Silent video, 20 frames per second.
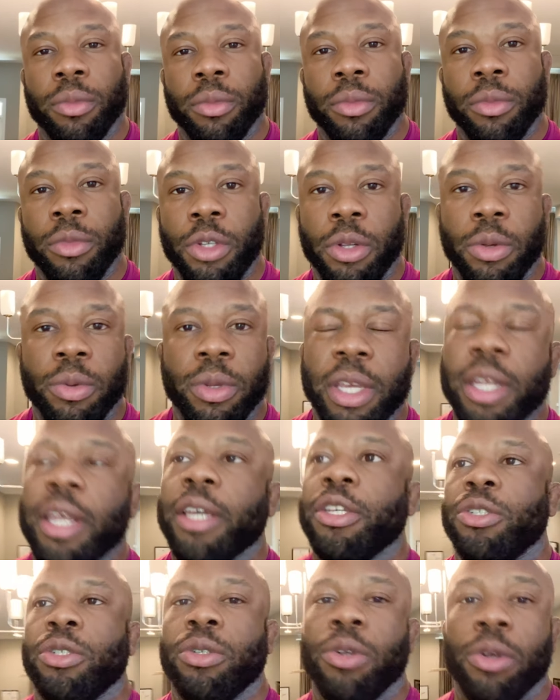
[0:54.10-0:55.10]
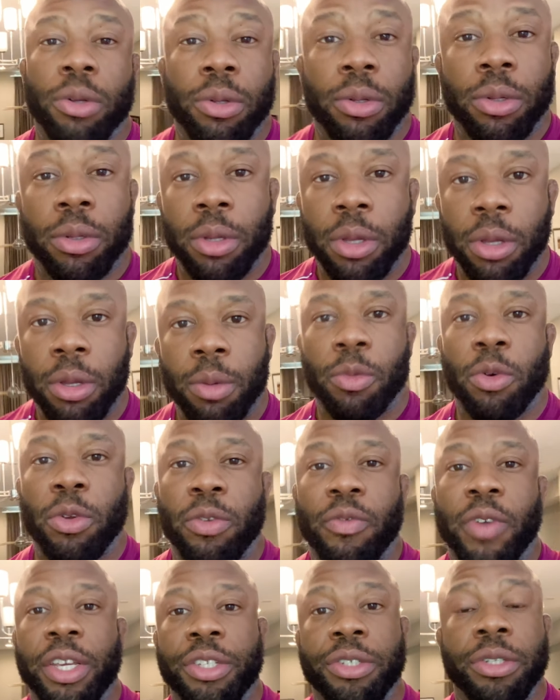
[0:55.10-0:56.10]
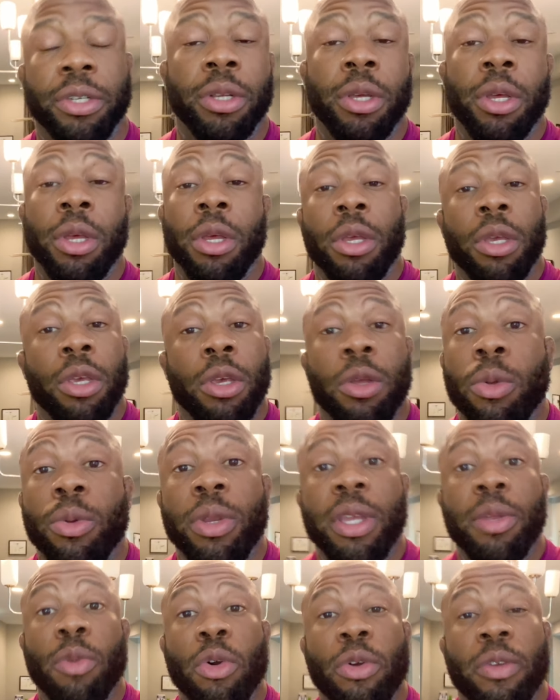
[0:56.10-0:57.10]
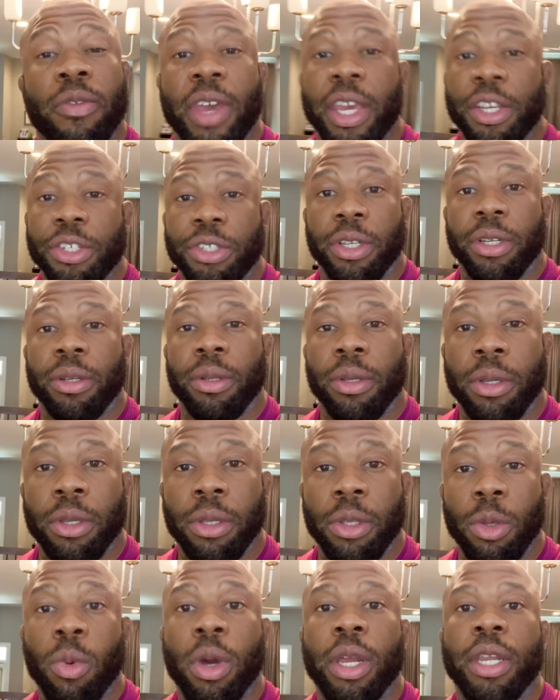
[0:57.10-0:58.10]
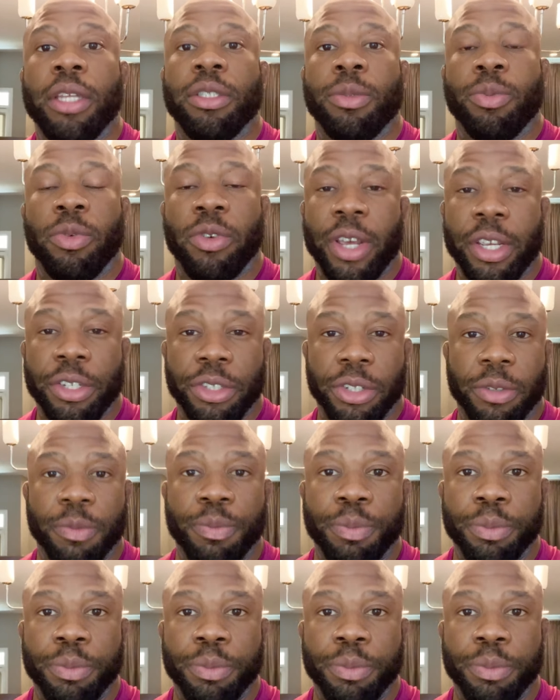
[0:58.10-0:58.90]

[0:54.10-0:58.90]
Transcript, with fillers: You don't need external motivation. You don't need motivation. You want inspiration.